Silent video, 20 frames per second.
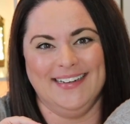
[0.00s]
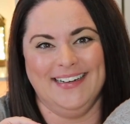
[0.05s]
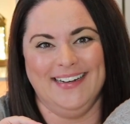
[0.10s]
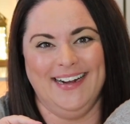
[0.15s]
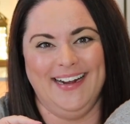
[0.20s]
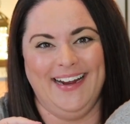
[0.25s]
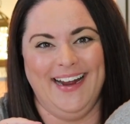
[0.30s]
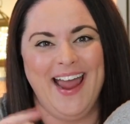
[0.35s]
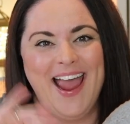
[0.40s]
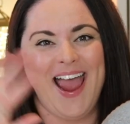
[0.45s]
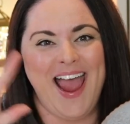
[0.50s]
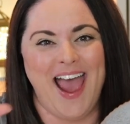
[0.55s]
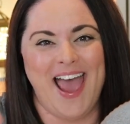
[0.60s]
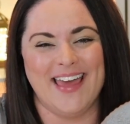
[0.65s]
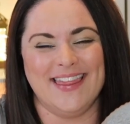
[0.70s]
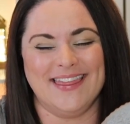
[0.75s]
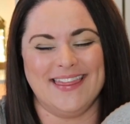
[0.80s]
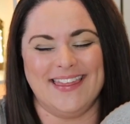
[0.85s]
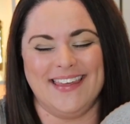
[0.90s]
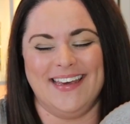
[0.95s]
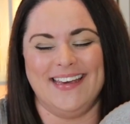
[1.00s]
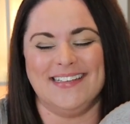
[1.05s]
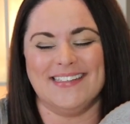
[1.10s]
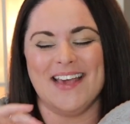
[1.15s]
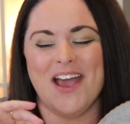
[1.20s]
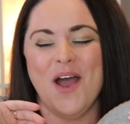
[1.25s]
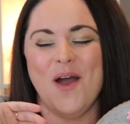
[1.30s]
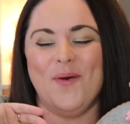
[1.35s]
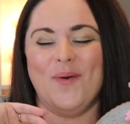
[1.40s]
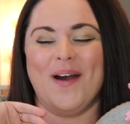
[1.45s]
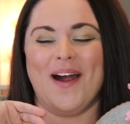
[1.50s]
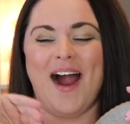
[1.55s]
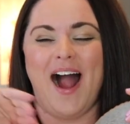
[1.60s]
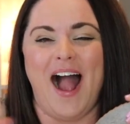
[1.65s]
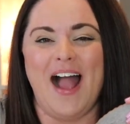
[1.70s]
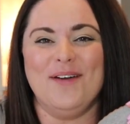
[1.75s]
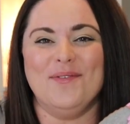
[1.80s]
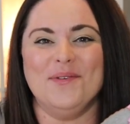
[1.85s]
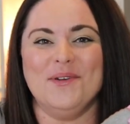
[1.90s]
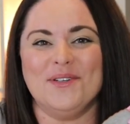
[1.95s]
and things where
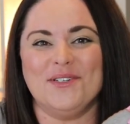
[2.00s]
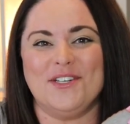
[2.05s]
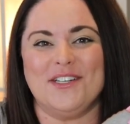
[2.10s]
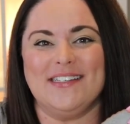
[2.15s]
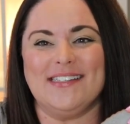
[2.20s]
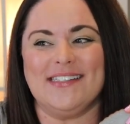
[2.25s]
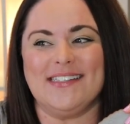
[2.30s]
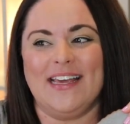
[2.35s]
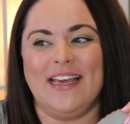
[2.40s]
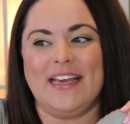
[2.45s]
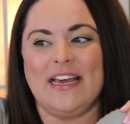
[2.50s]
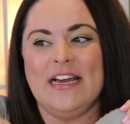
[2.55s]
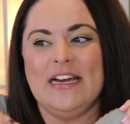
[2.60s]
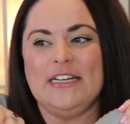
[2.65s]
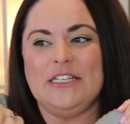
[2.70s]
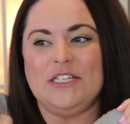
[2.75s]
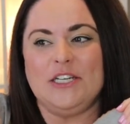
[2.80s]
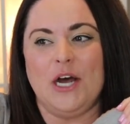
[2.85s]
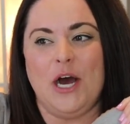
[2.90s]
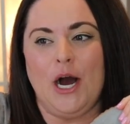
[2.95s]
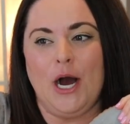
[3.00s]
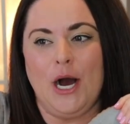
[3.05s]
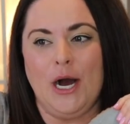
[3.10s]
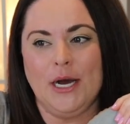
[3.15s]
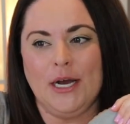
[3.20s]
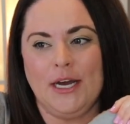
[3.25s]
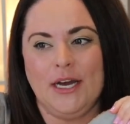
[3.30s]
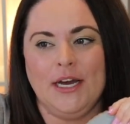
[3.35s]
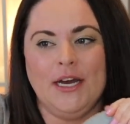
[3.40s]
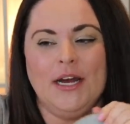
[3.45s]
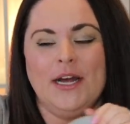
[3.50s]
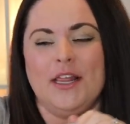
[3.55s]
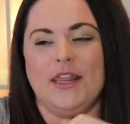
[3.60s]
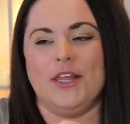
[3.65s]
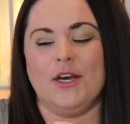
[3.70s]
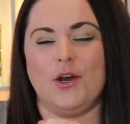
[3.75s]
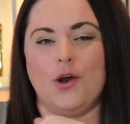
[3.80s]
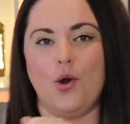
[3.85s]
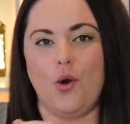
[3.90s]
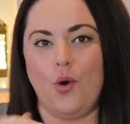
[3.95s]
I will just like tuck
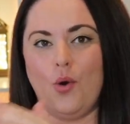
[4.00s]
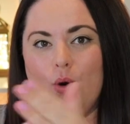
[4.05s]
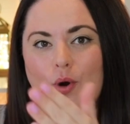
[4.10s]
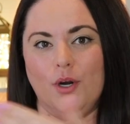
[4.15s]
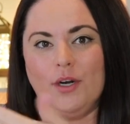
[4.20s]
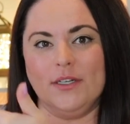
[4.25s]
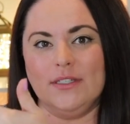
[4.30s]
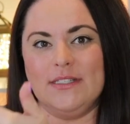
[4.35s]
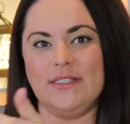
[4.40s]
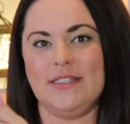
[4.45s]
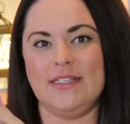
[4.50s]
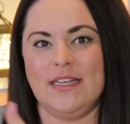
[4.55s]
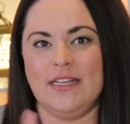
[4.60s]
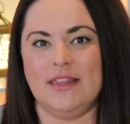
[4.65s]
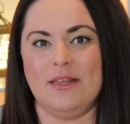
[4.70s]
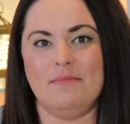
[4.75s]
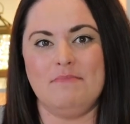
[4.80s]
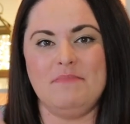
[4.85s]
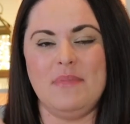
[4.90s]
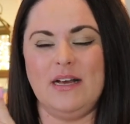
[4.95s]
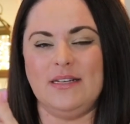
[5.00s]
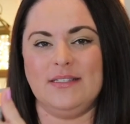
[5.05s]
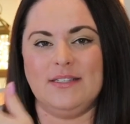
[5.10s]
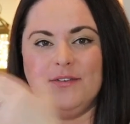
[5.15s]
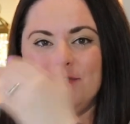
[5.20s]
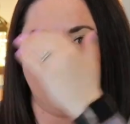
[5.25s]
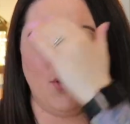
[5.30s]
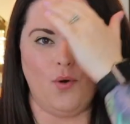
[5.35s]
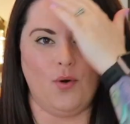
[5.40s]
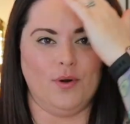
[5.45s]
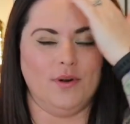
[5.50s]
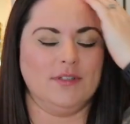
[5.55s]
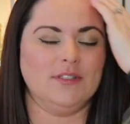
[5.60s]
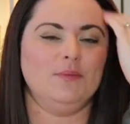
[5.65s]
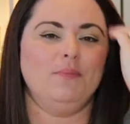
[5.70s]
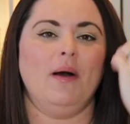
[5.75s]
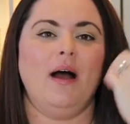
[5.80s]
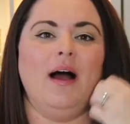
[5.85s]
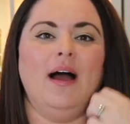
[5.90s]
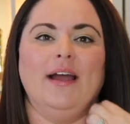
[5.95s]
the cords, the mess of cords
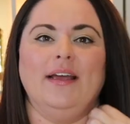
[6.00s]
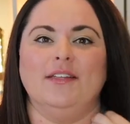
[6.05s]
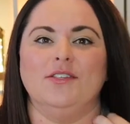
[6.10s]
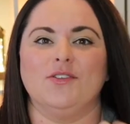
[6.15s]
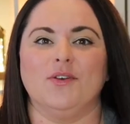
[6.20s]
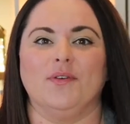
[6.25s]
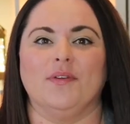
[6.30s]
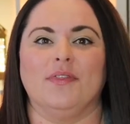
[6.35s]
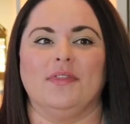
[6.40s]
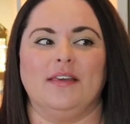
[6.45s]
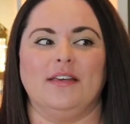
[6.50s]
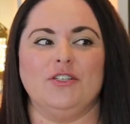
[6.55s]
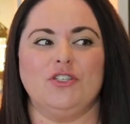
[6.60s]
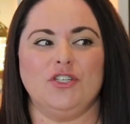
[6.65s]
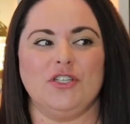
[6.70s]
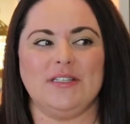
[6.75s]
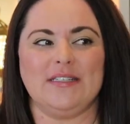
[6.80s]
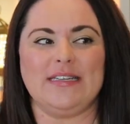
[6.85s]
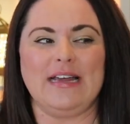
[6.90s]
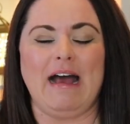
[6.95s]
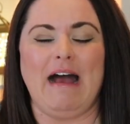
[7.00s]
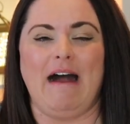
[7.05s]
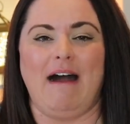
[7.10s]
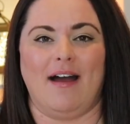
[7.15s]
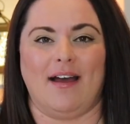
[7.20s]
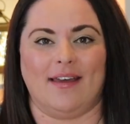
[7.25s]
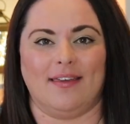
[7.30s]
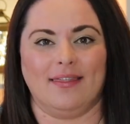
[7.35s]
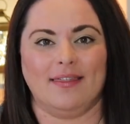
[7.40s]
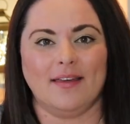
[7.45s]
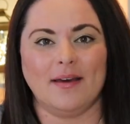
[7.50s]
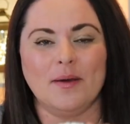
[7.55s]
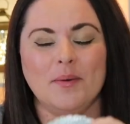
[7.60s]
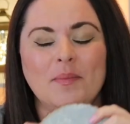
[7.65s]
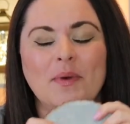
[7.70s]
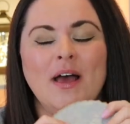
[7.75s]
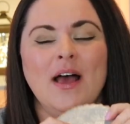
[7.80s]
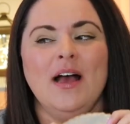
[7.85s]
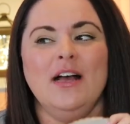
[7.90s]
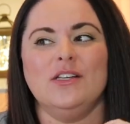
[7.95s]
behind certain things just to hide
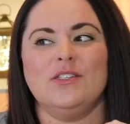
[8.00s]
them.